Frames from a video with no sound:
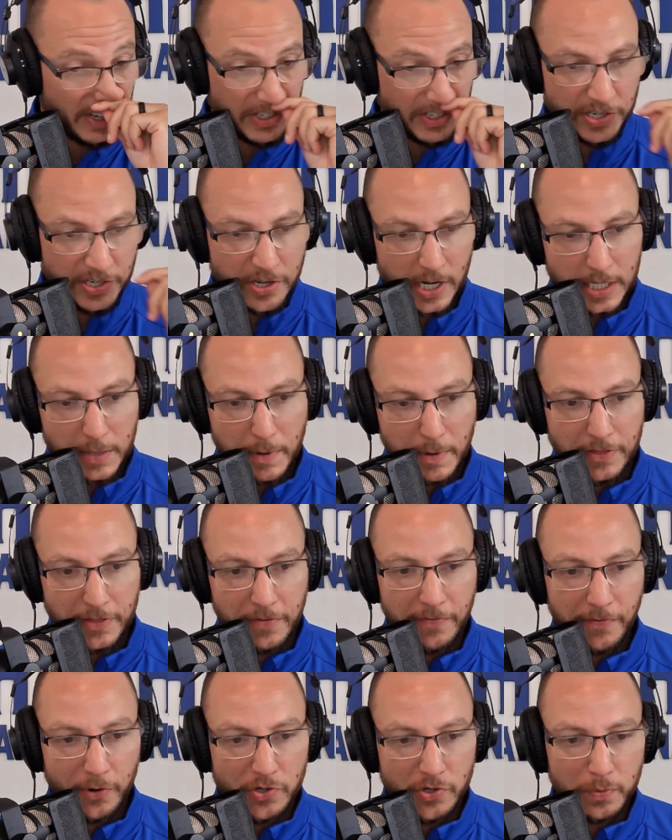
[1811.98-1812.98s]
So I just talked
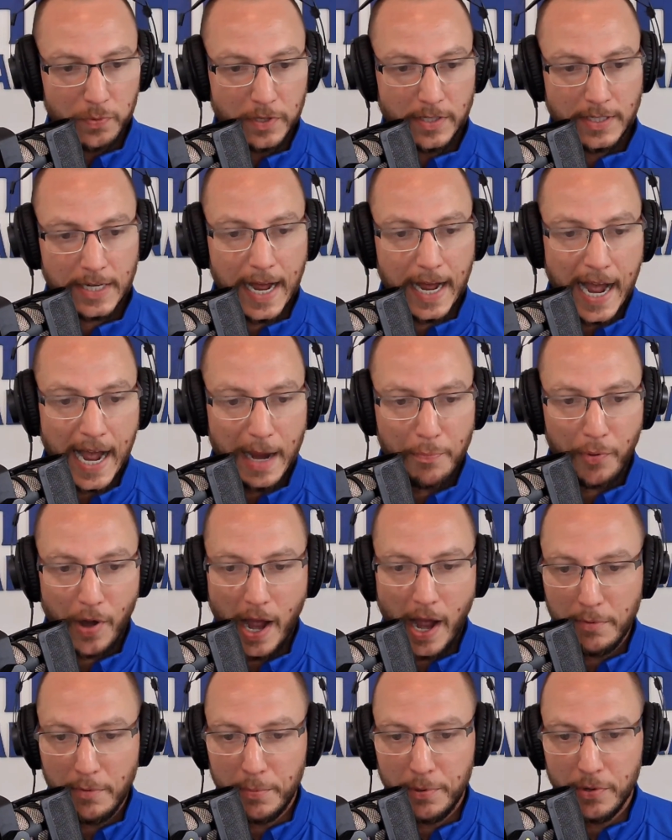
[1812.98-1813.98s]
about the first one. It's a high
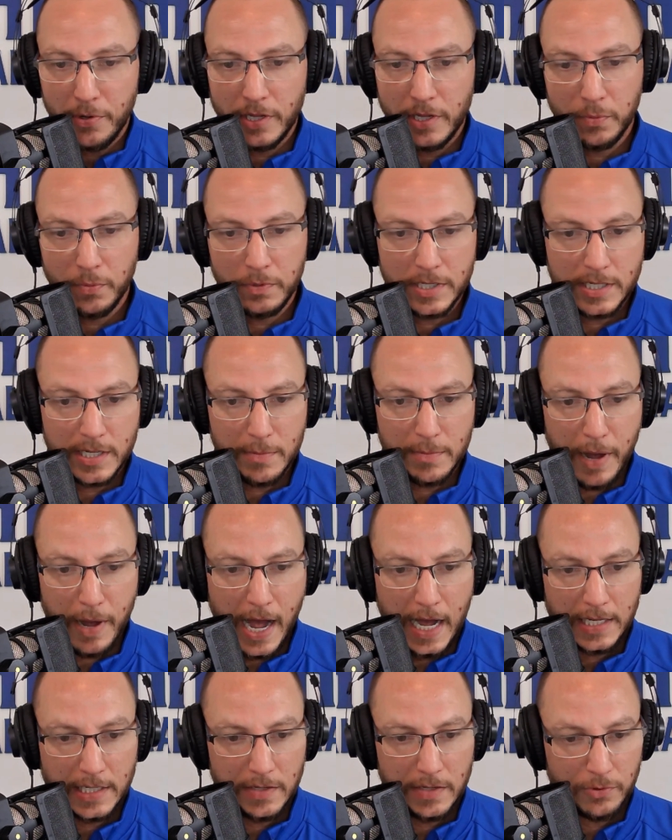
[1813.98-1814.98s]
probability that we see
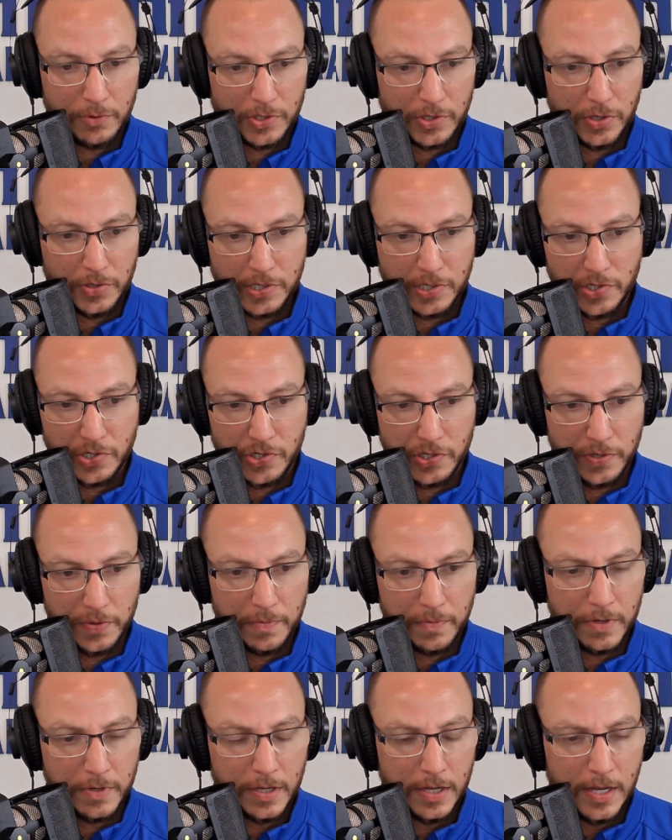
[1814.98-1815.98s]
positive results in
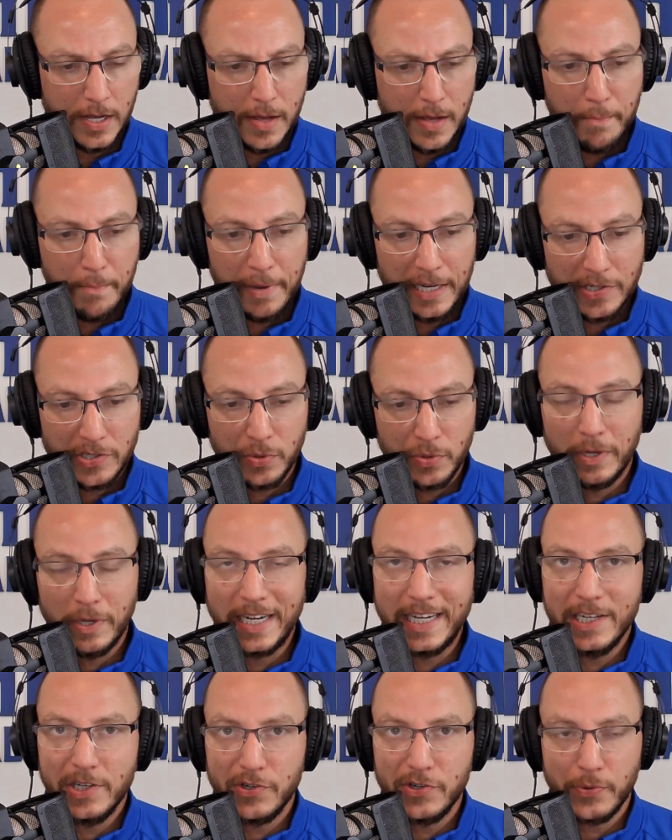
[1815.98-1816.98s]
June. based on
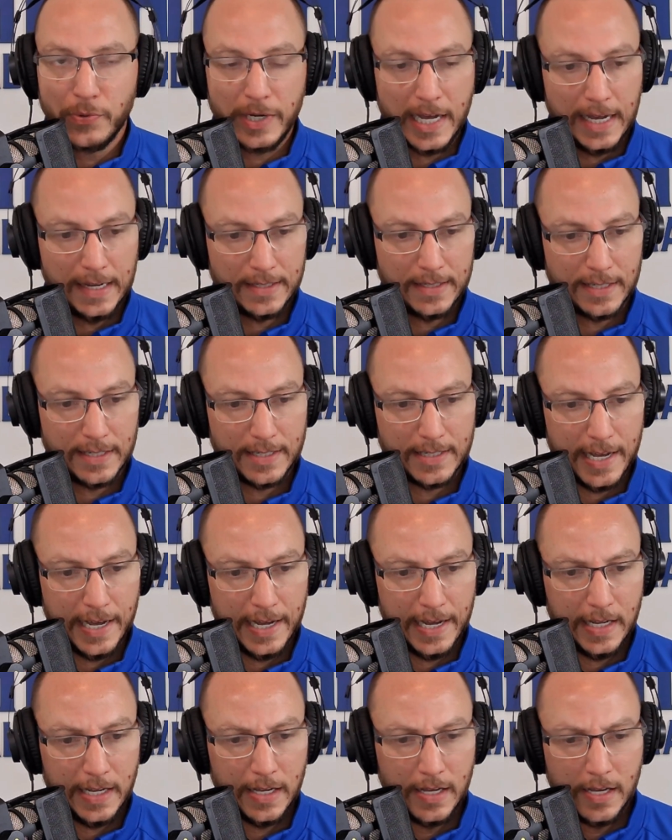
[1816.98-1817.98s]
what history has to
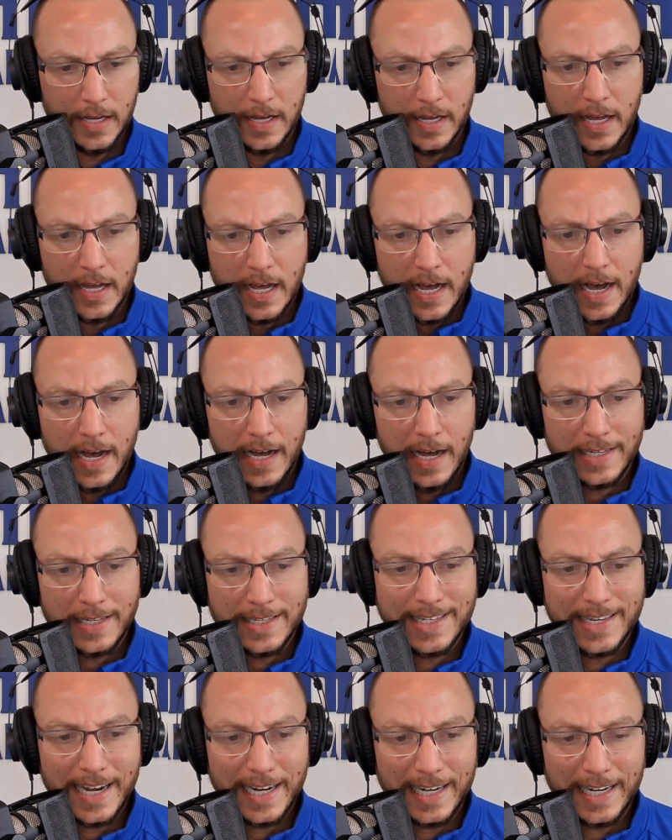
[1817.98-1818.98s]
say.
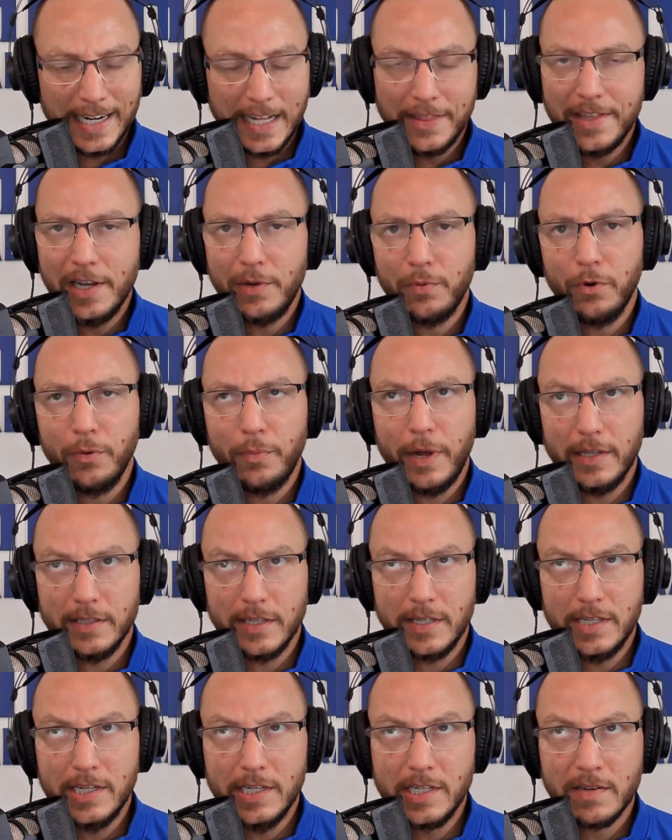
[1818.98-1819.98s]
Second, I think we're
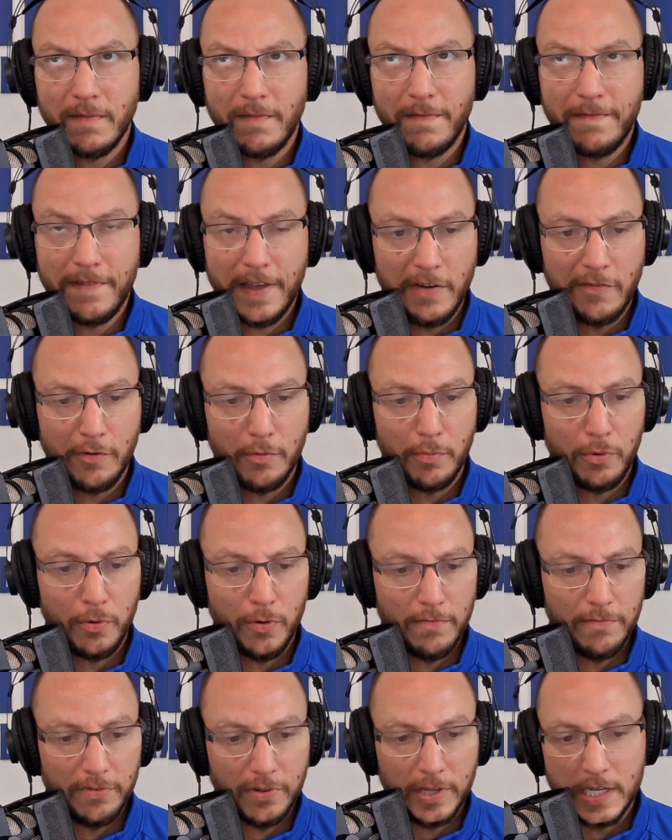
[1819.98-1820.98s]
about to see some
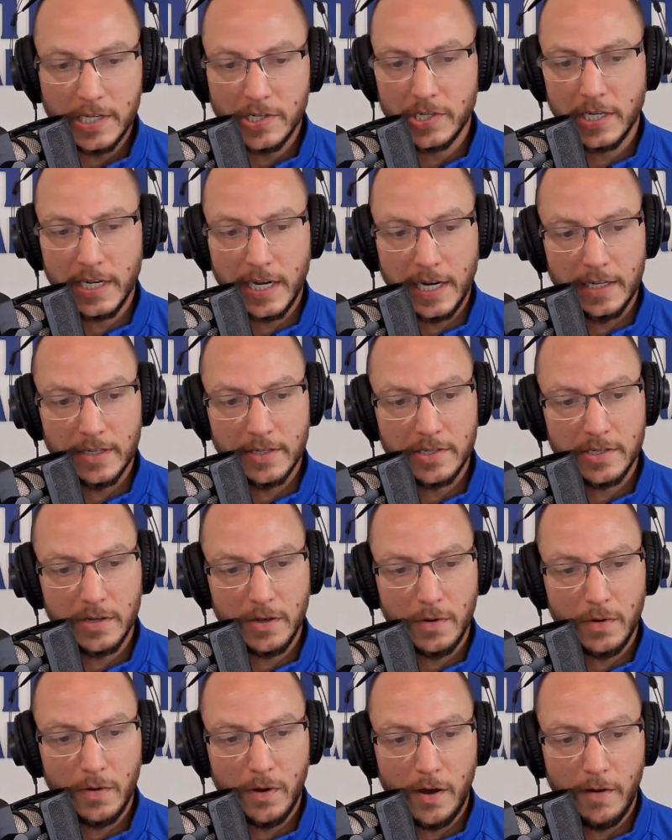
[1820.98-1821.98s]
favorable inflation data.
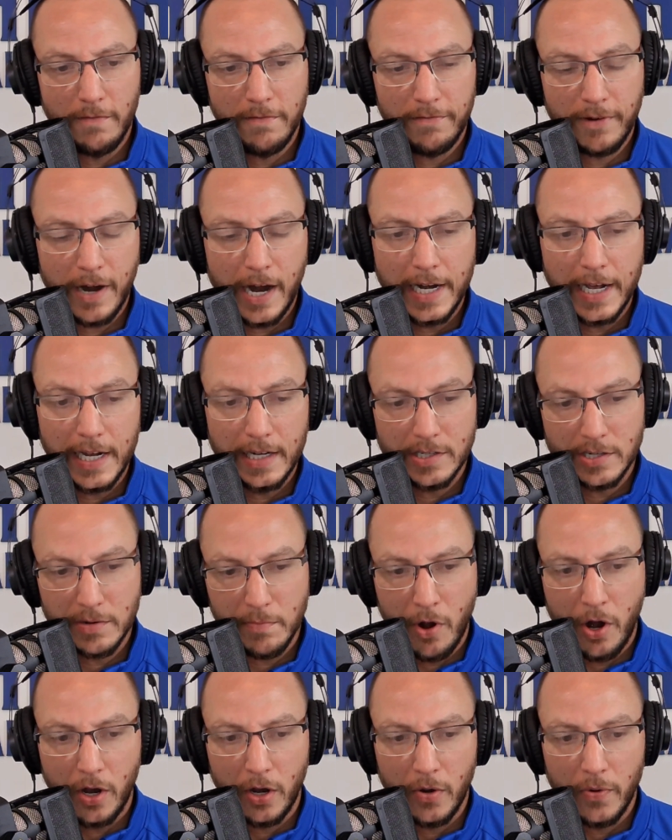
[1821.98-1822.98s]
So on Friday,
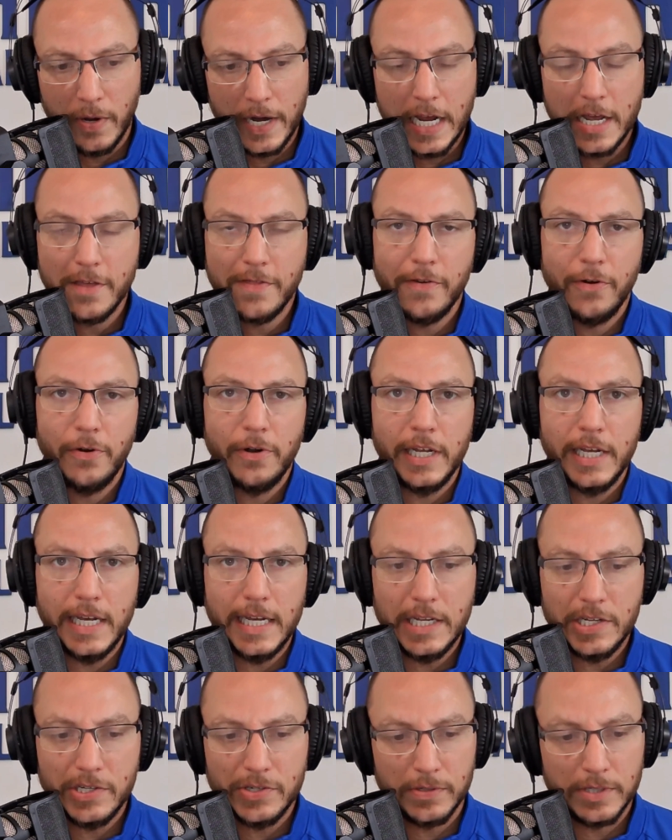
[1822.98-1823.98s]
tomorrow,
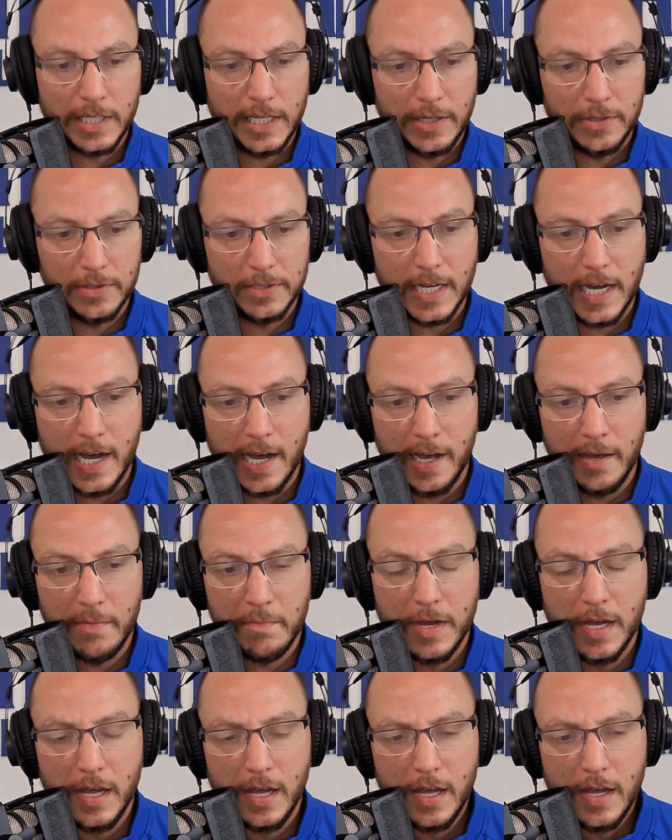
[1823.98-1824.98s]
8:30 Eastern Standard
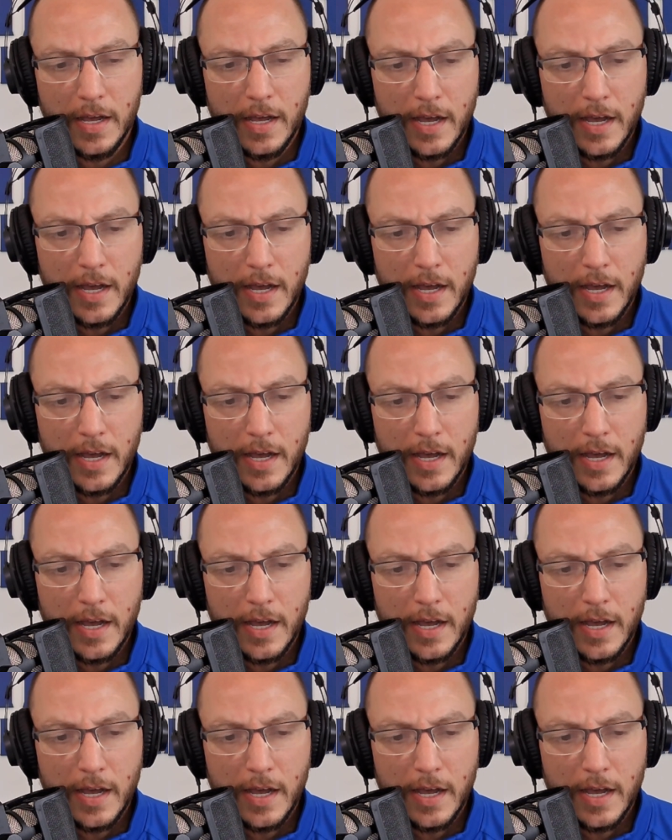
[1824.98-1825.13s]
Time,